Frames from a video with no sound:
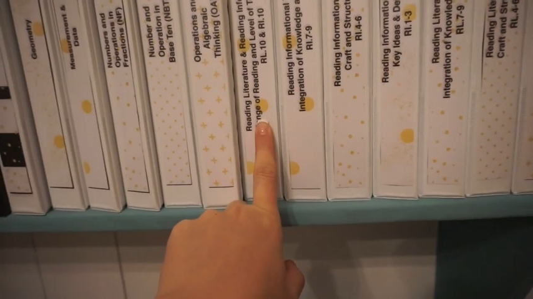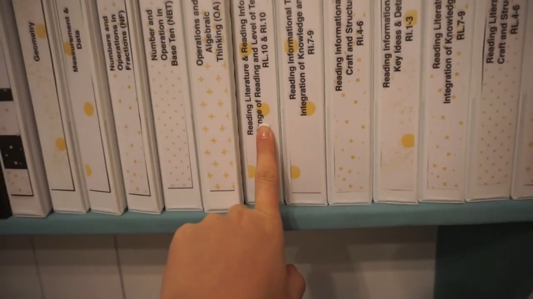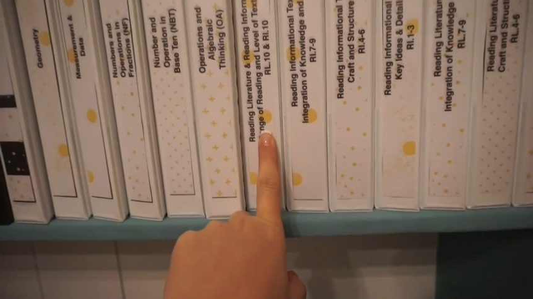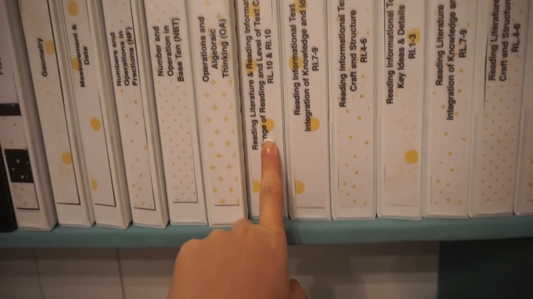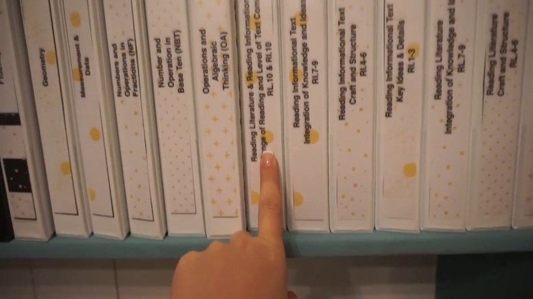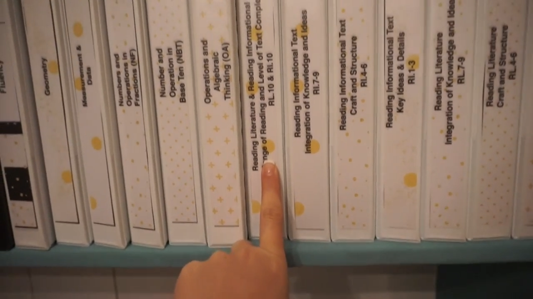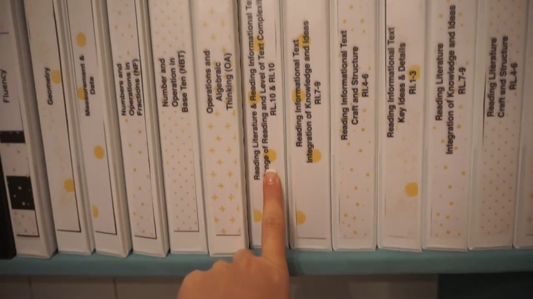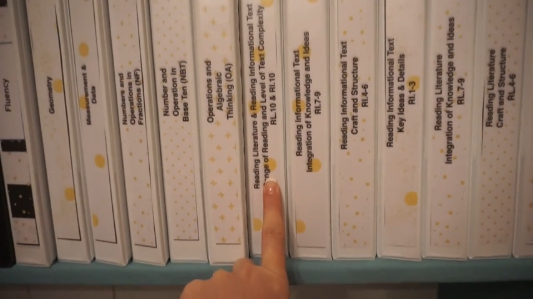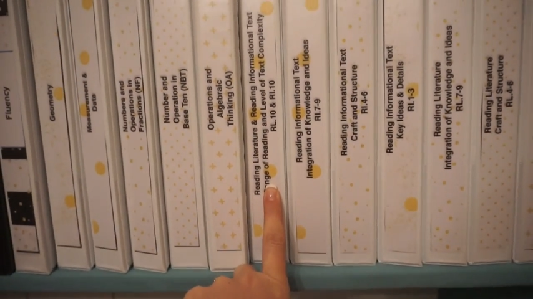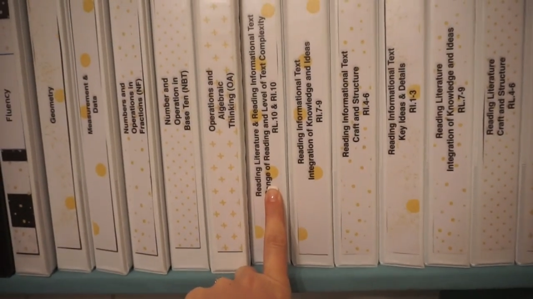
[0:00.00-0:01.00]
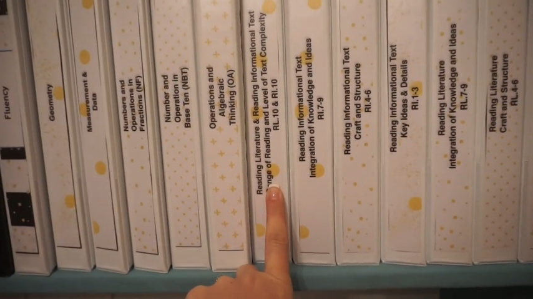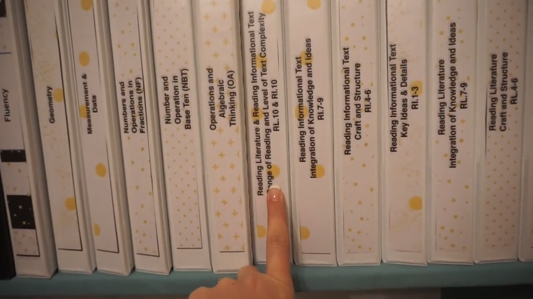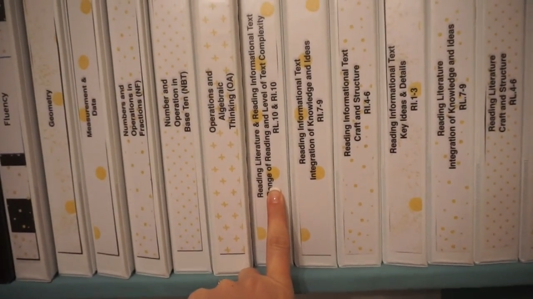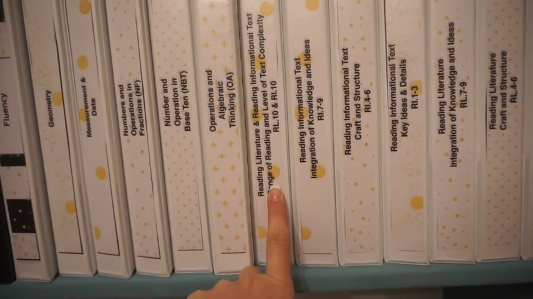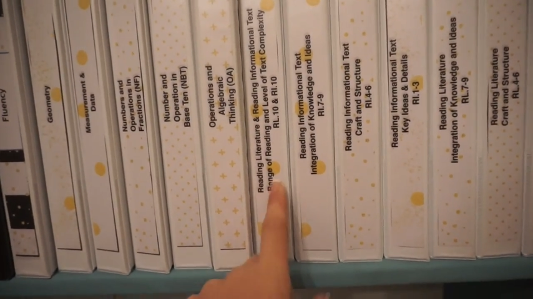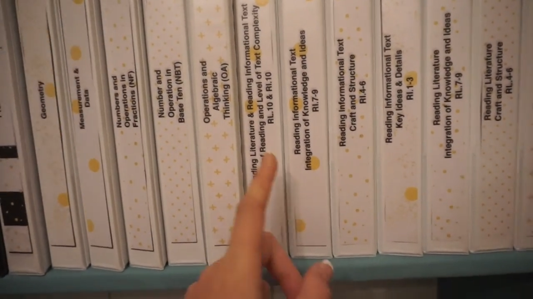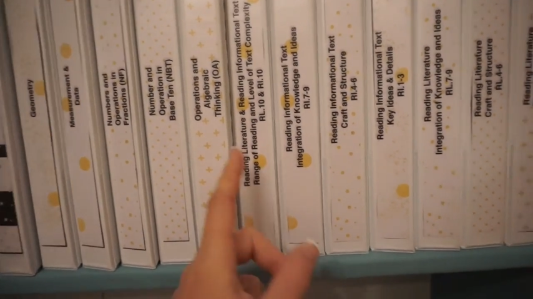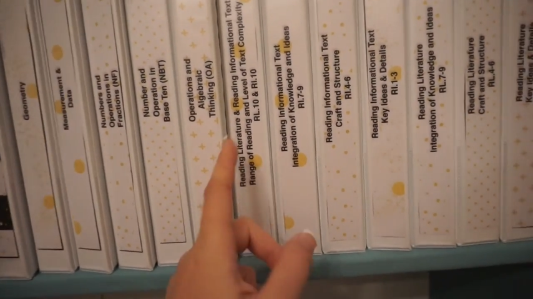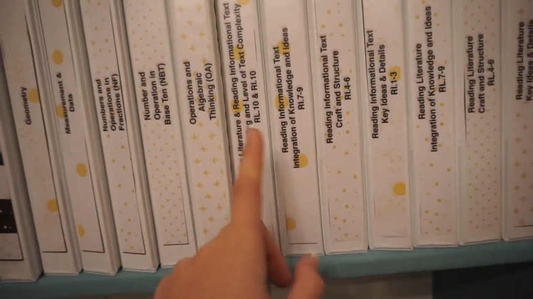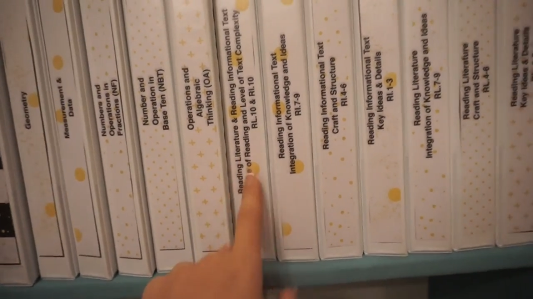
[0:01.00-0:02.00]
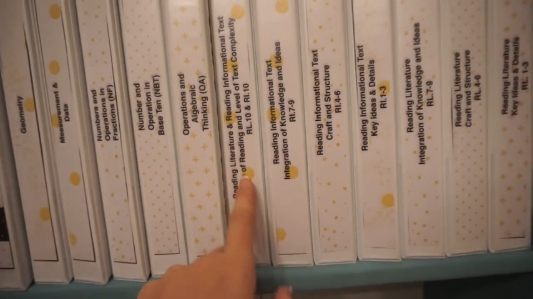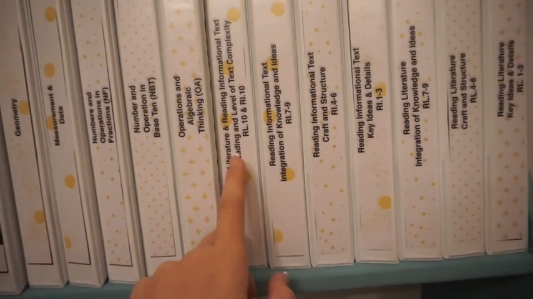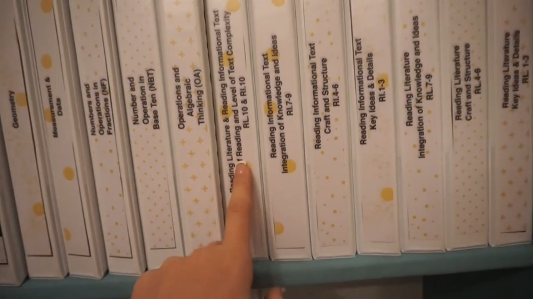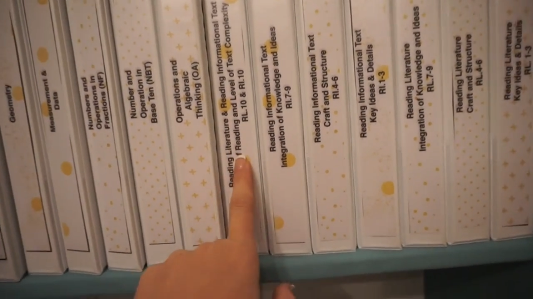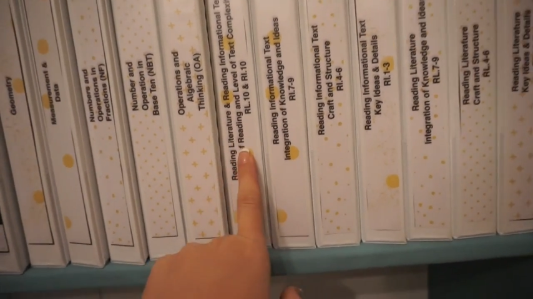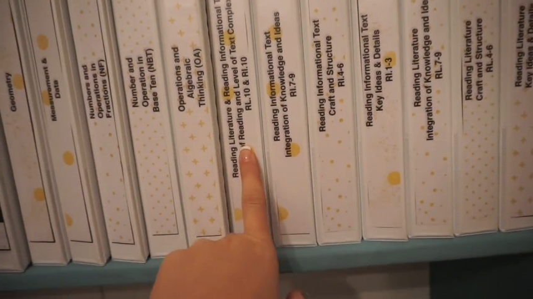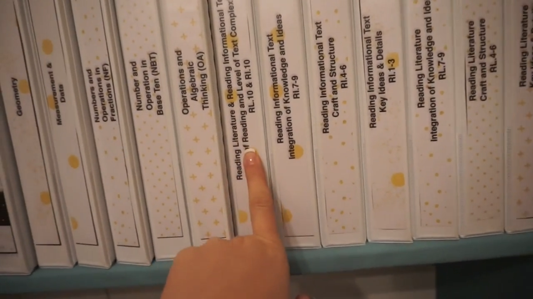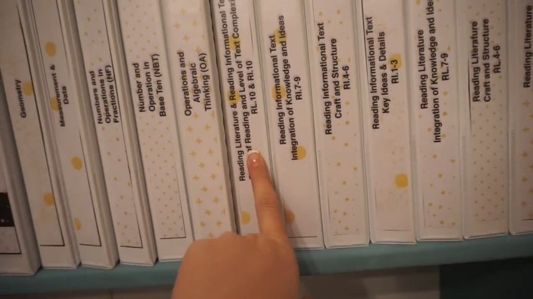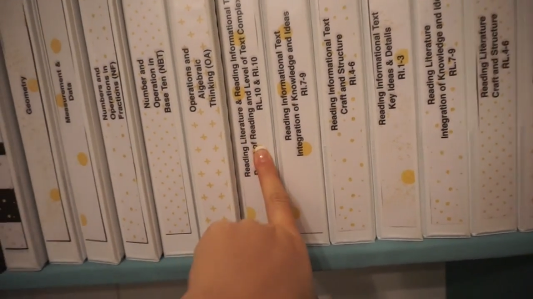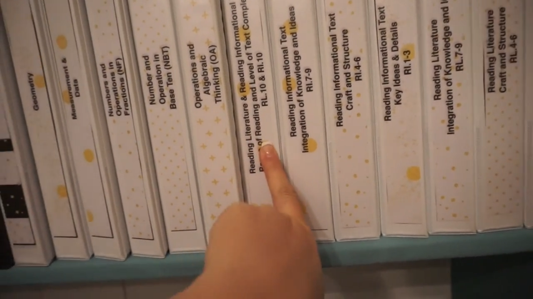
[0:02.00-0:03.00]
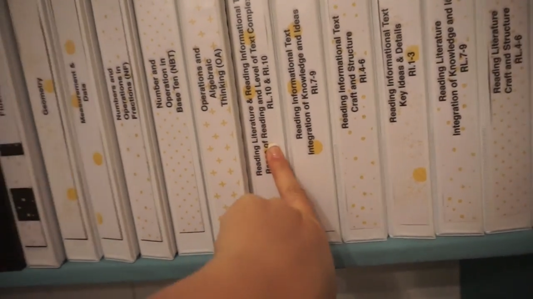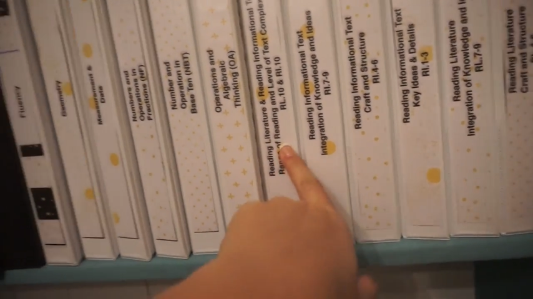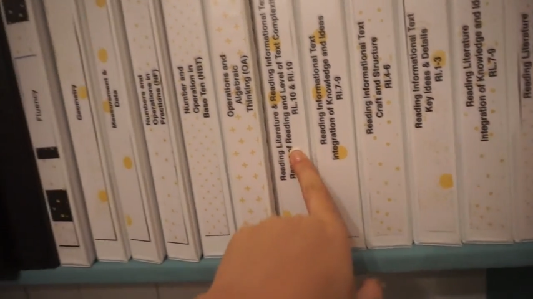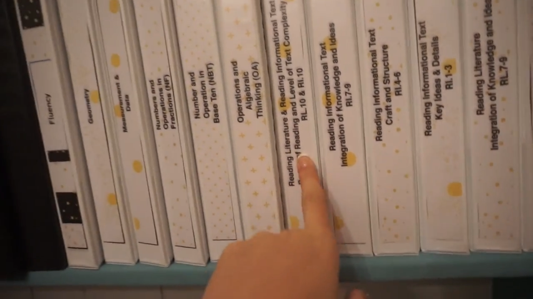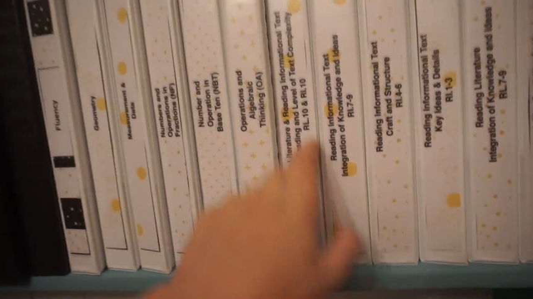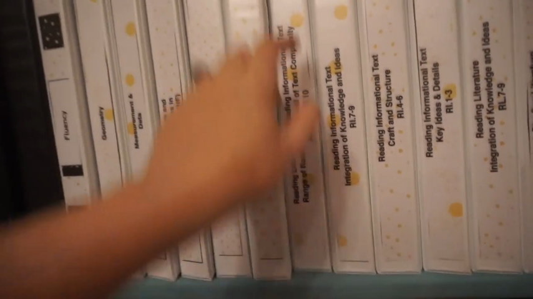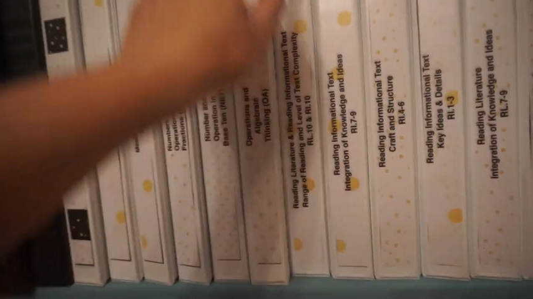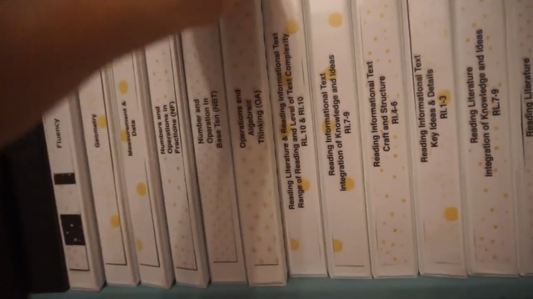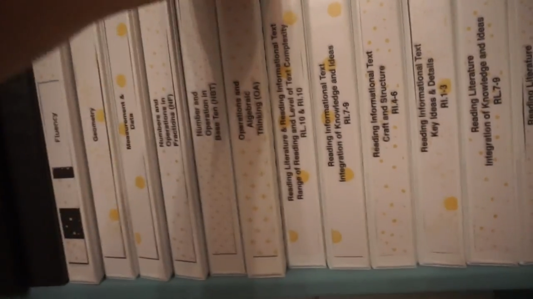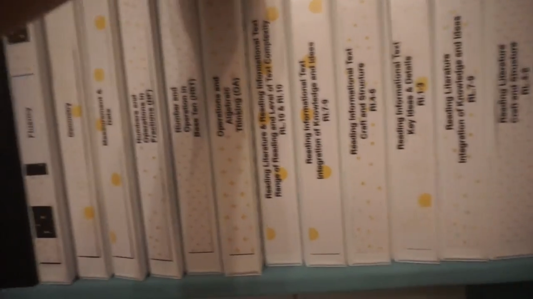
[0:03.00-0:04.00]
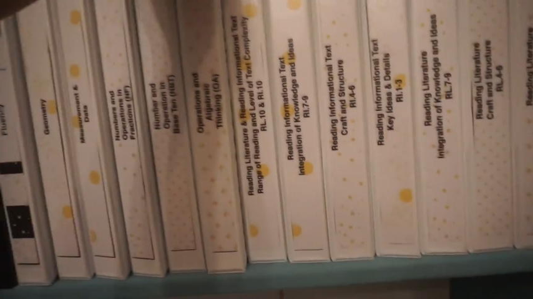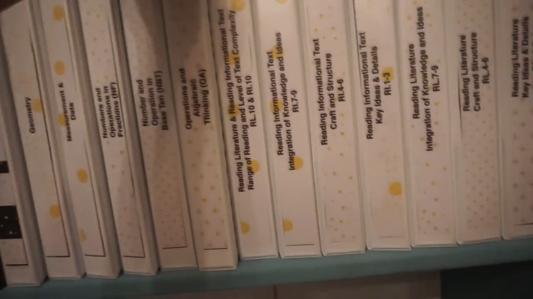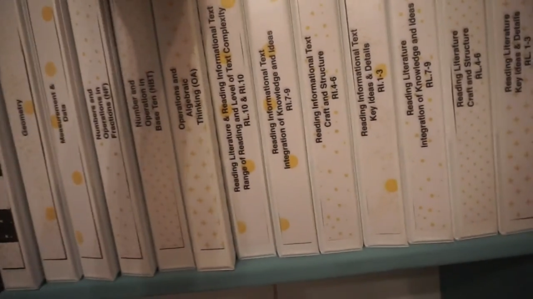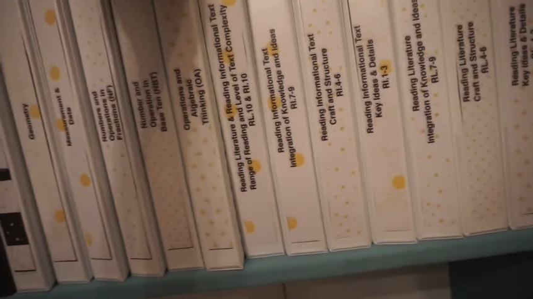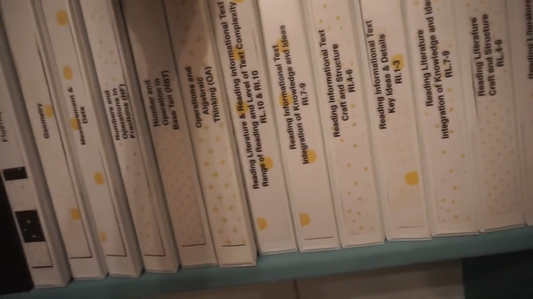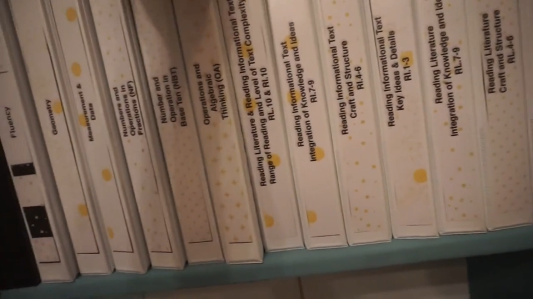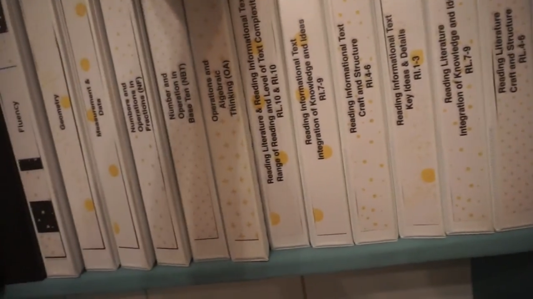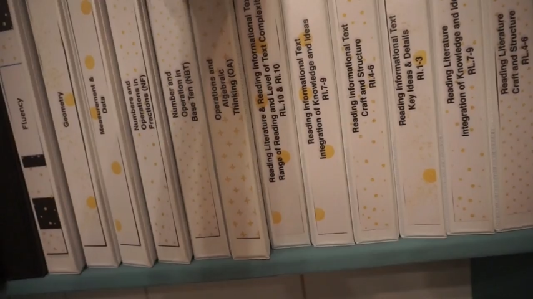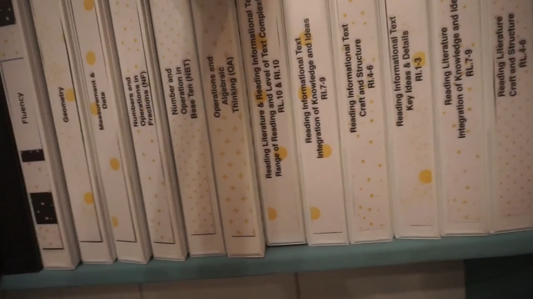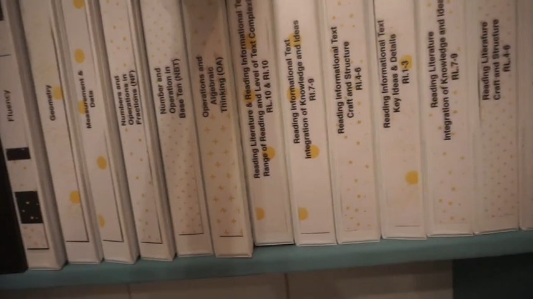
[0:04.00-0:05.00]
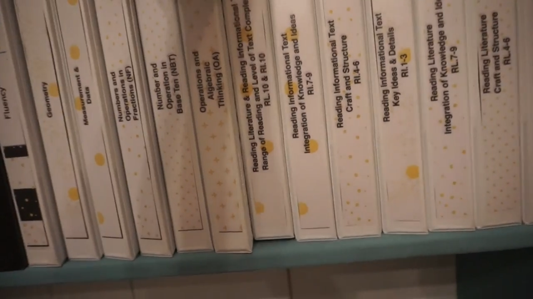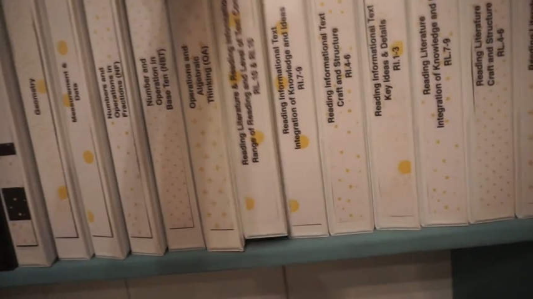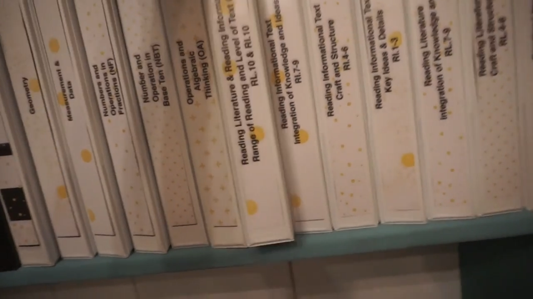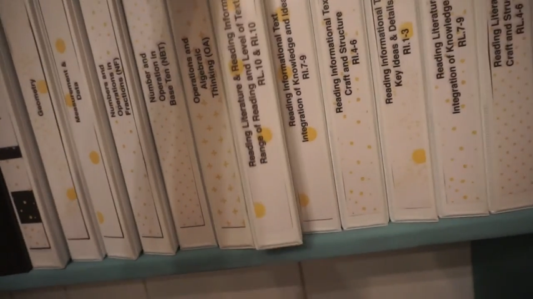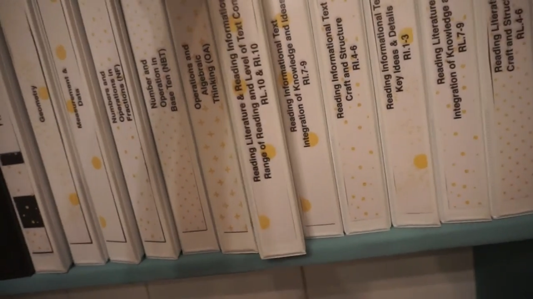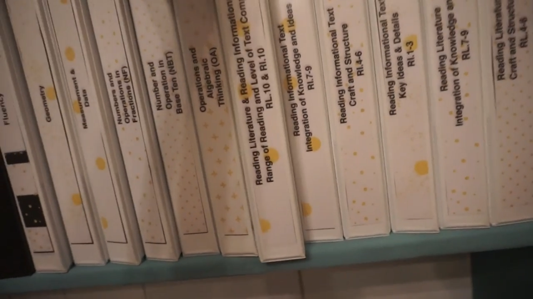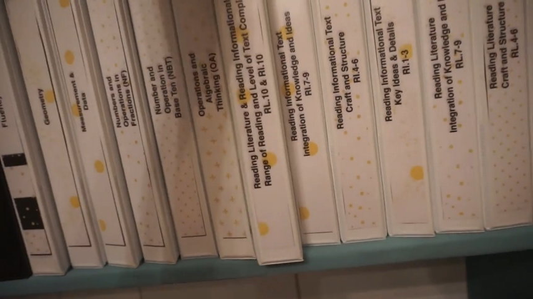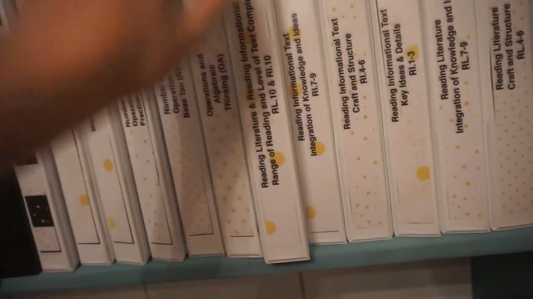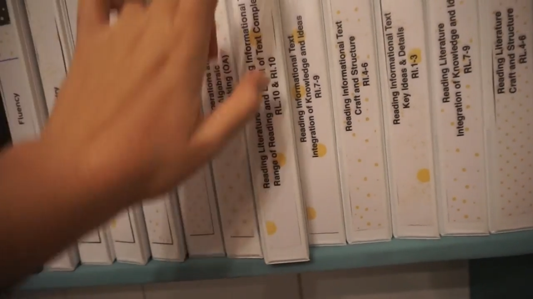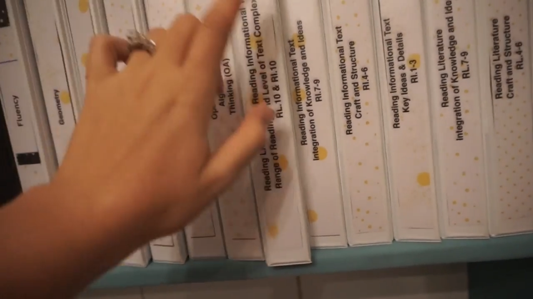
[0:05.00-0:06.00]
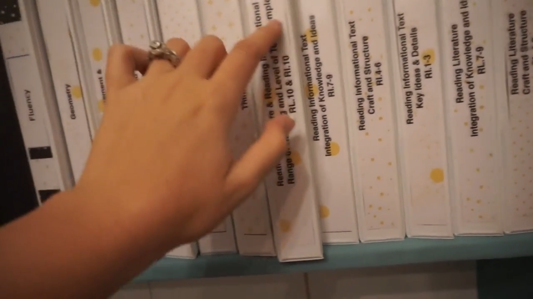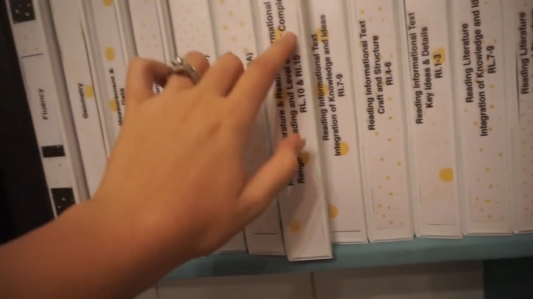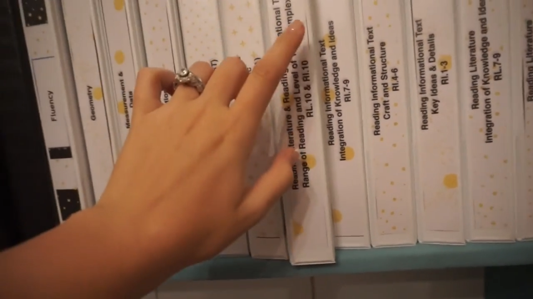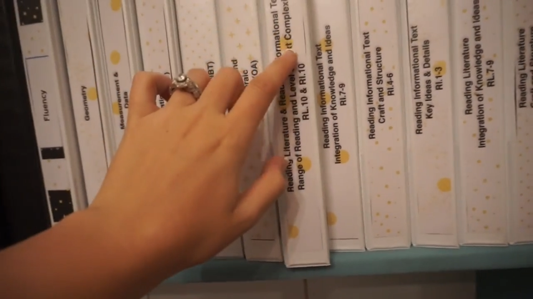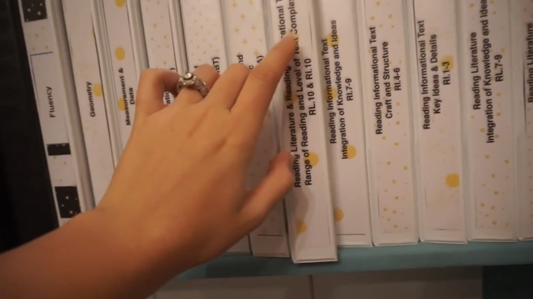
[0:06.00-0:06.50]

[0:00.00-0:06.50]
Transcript: [unreadable: no face in view]